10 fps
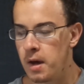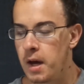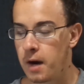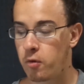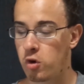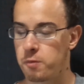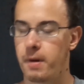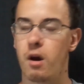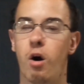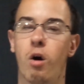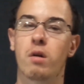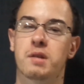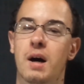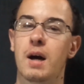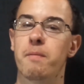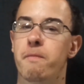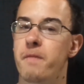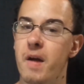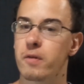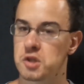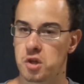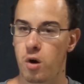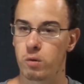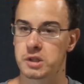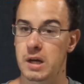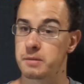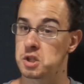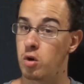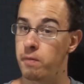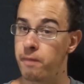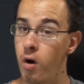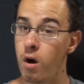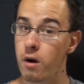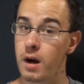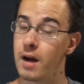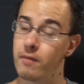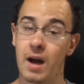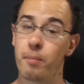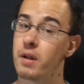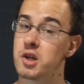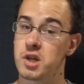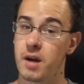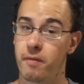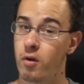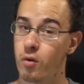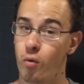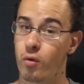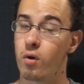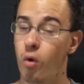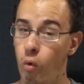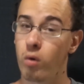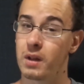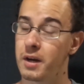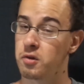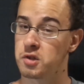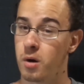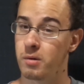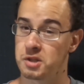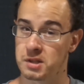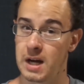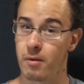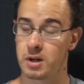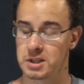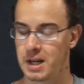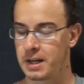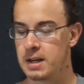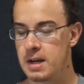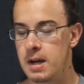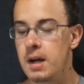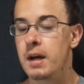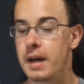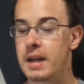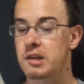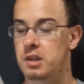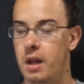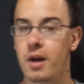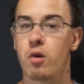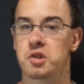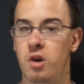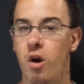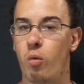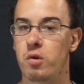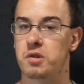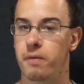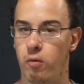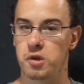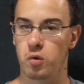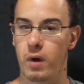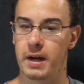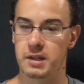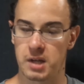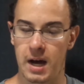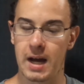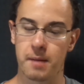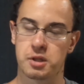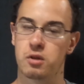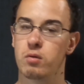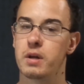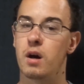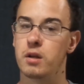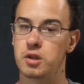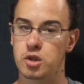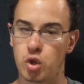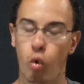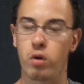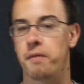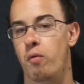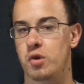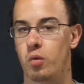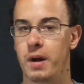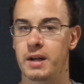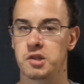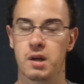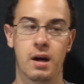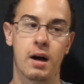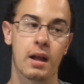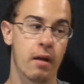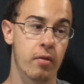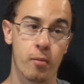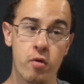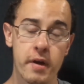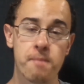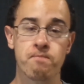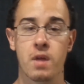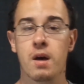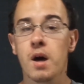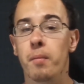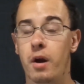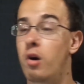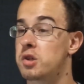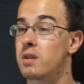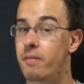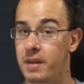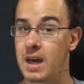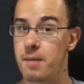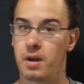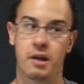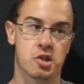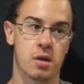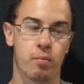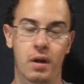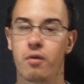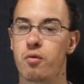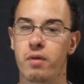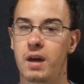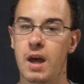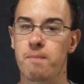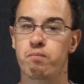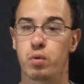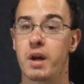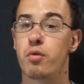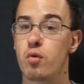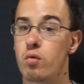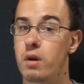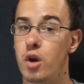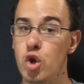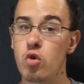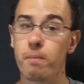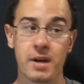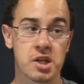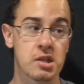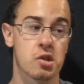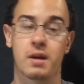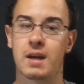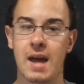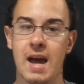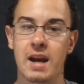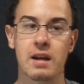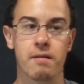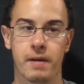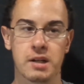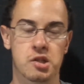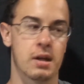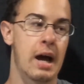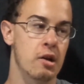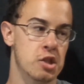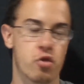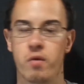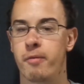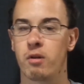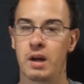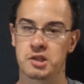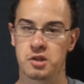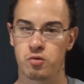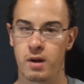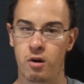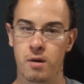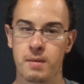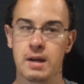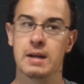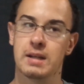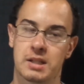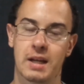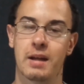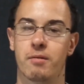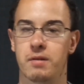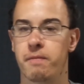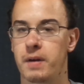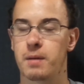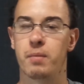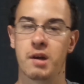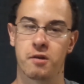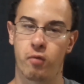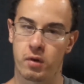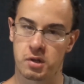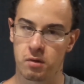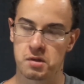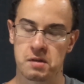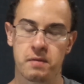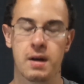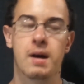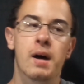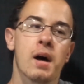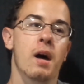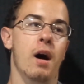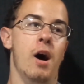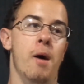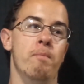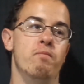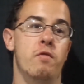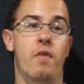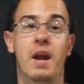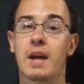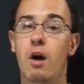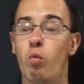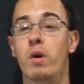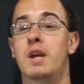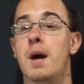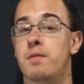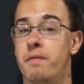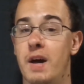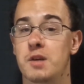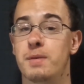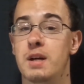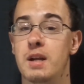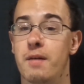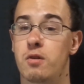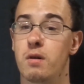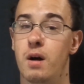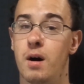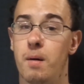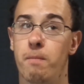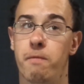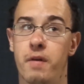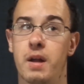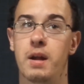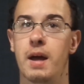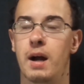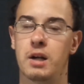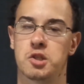And of course, my all-time favorite Star Wars game so far, I have not played Jedi Fallen Order or LEGO Star Wars The Skywalker Saga. It is LEGO Star Wars The Force Awakens. I absolutely adore The Force Awakens. Uh, I love the movie, but I also love the game. It allows you to play through the game, play through new missions like canon events, like how C-3PO lost his red arm, Sadly, it was a freaking PS4 exclusive. Um, finding out what Captain Phasma did after um, Finn and Han